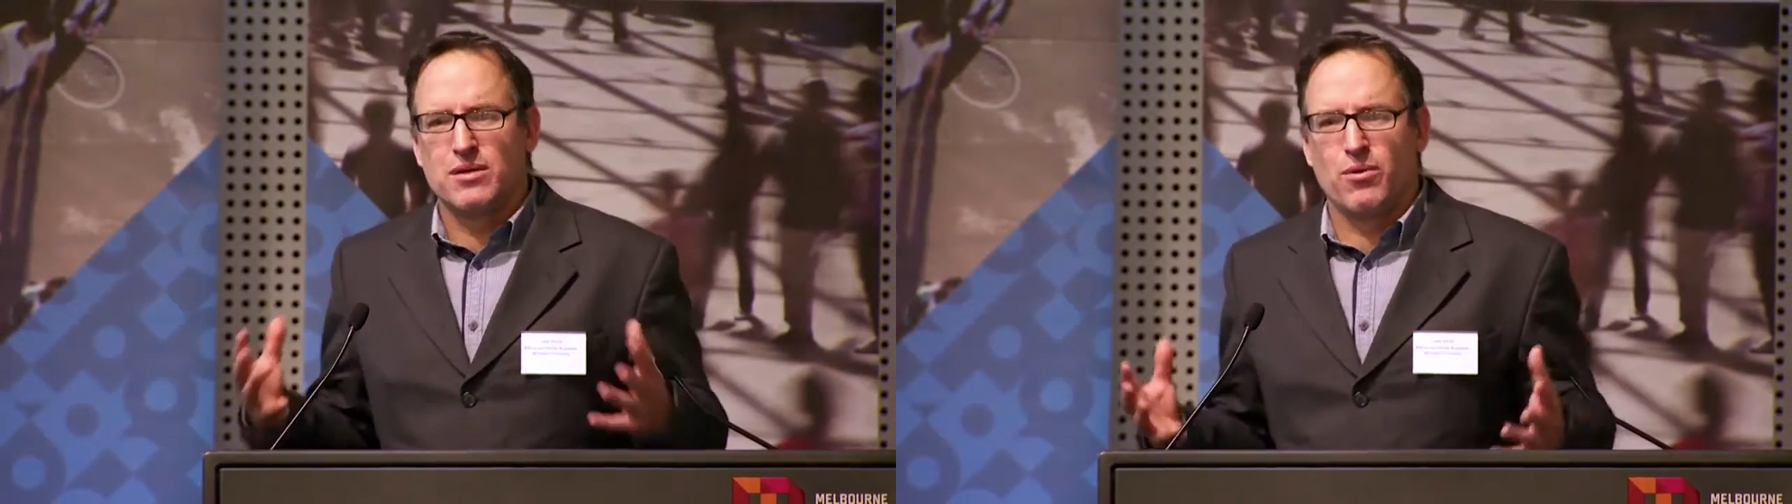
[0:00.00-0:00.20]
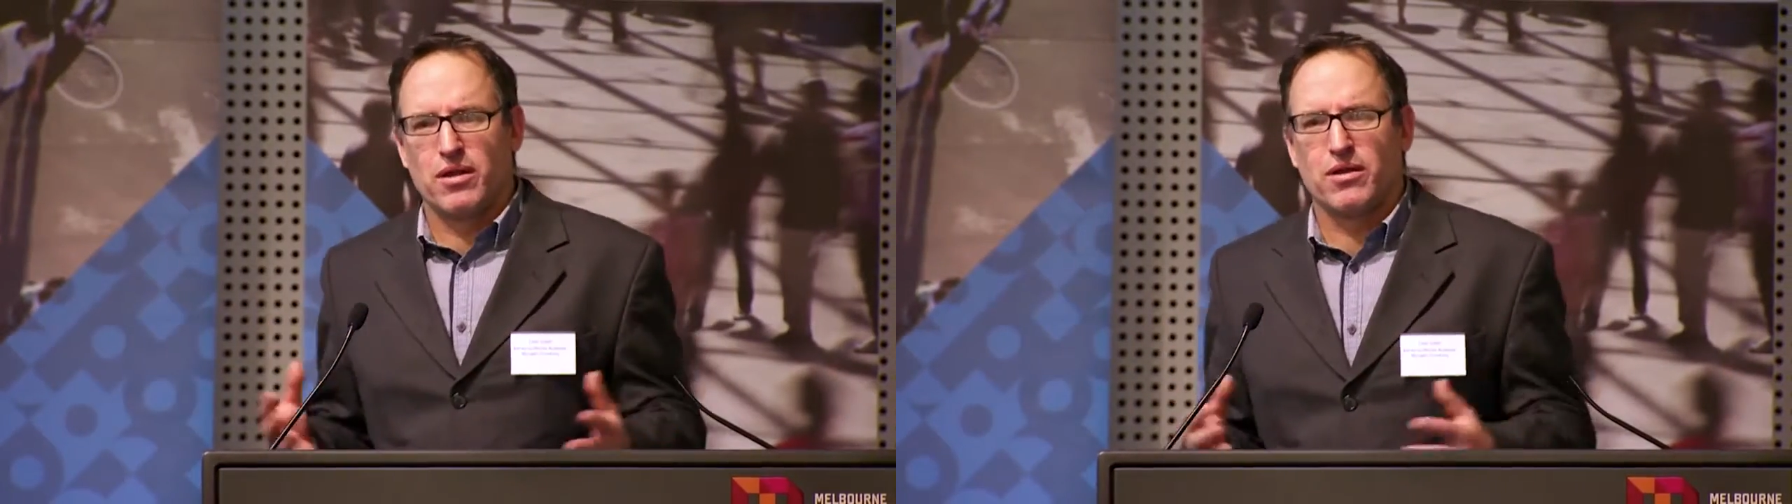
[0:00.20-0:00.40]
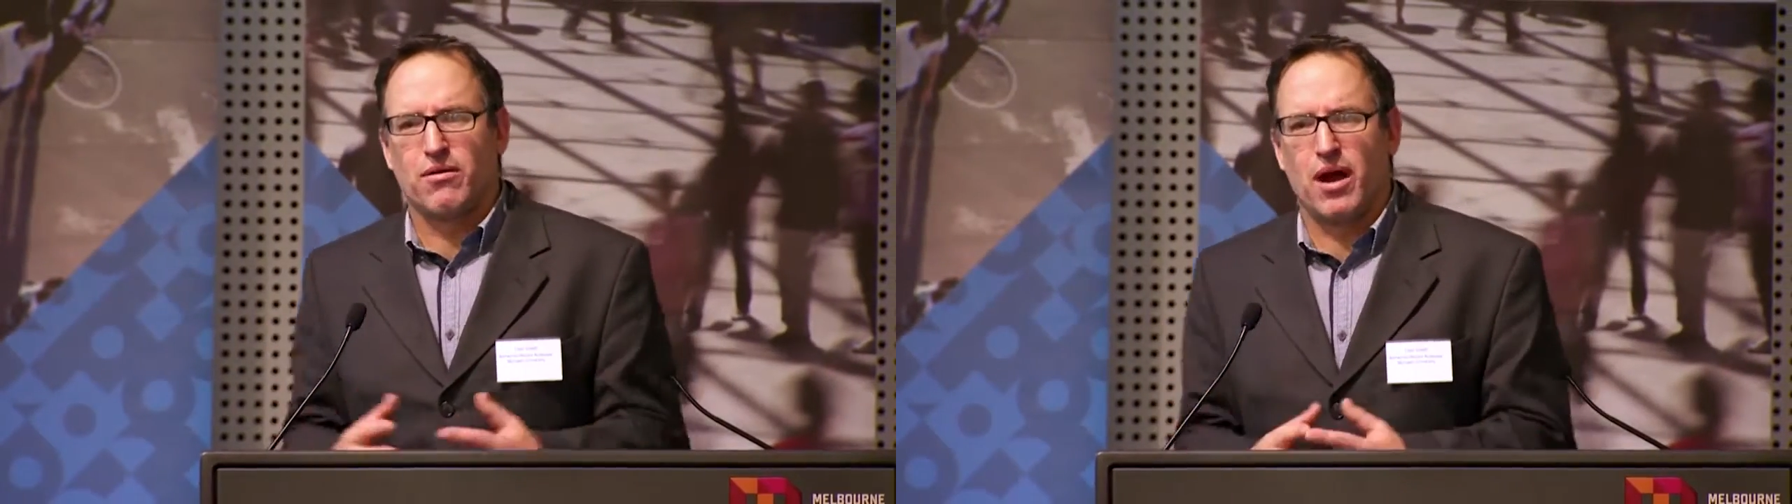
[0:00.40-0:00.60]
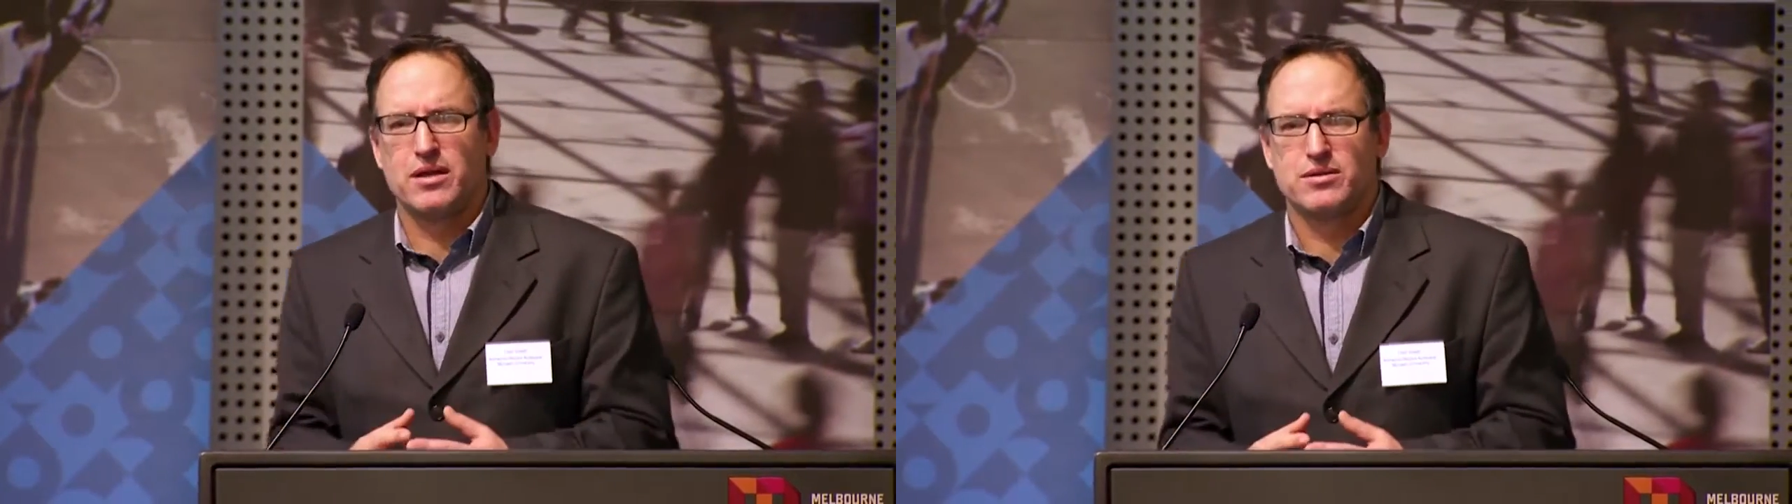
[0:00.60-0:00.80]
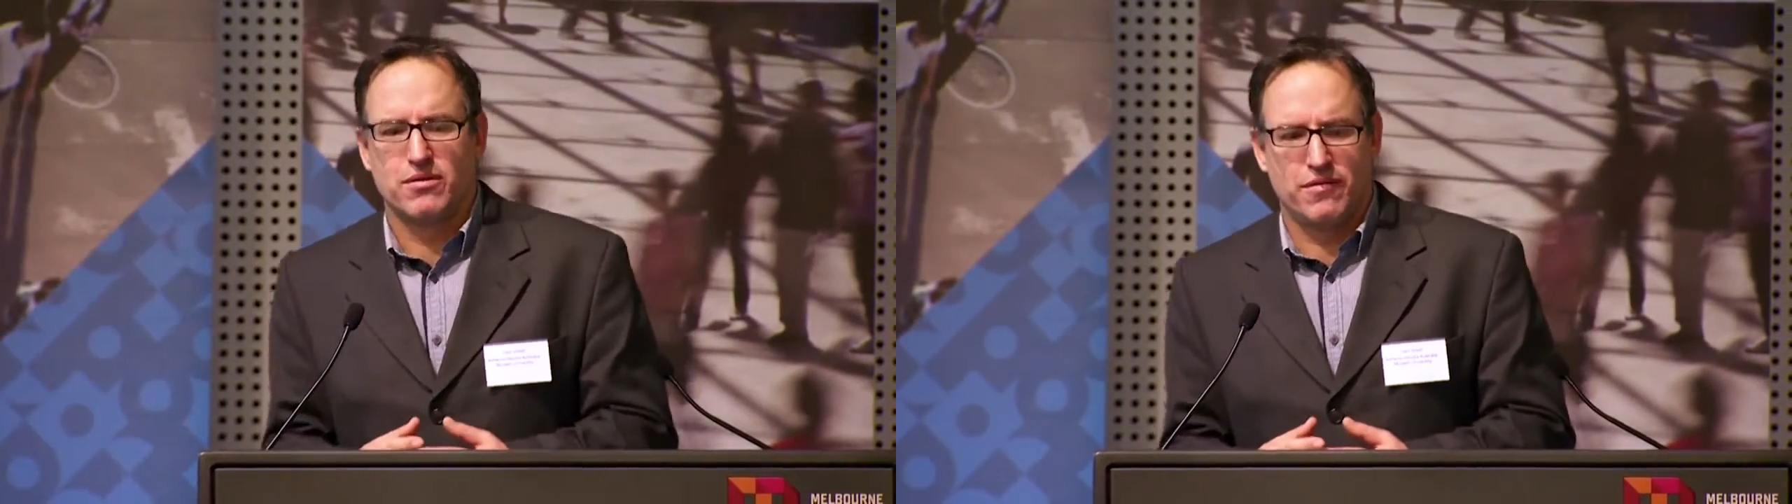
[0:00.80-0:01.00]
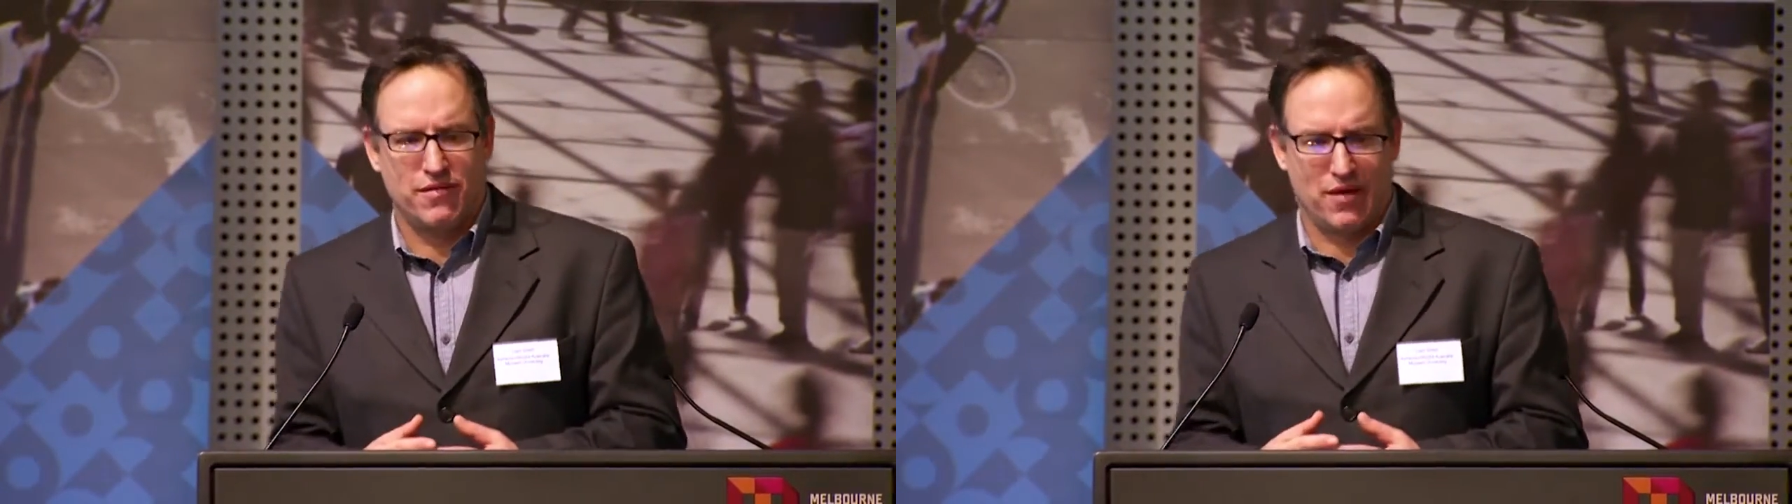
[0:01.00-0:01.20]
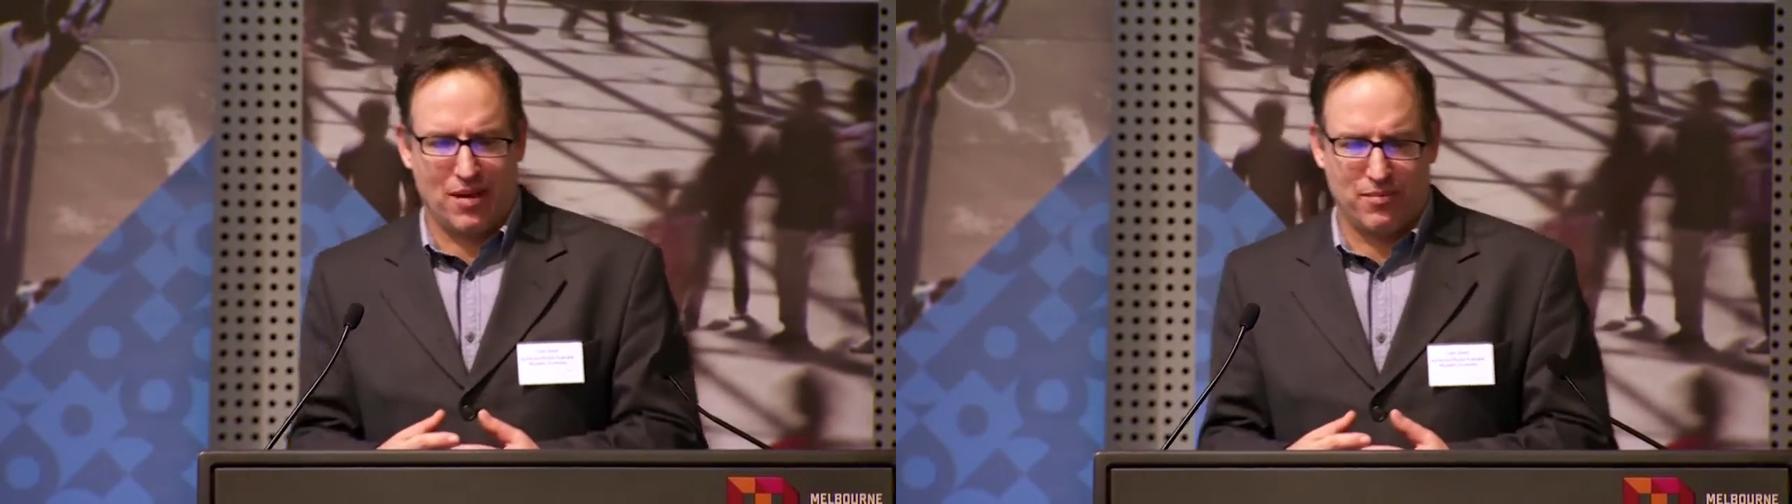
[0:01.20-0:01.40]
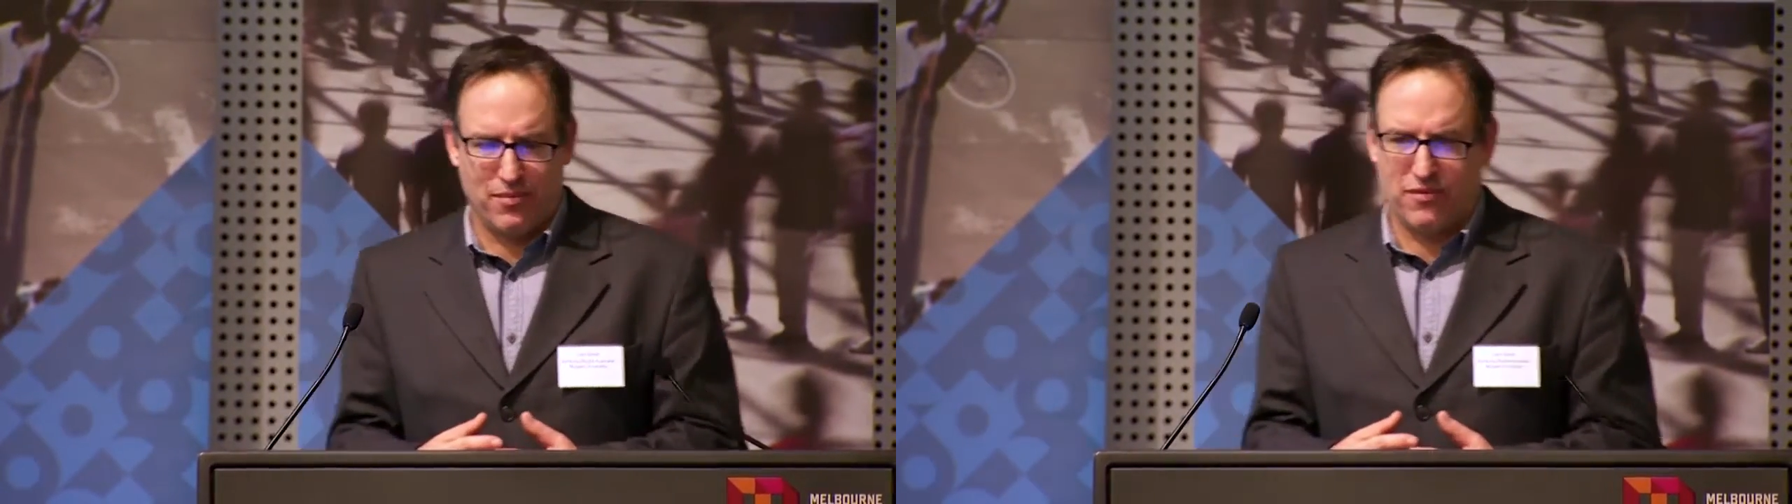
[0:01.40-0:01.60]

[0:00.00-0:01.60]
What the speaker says: one of the great sort of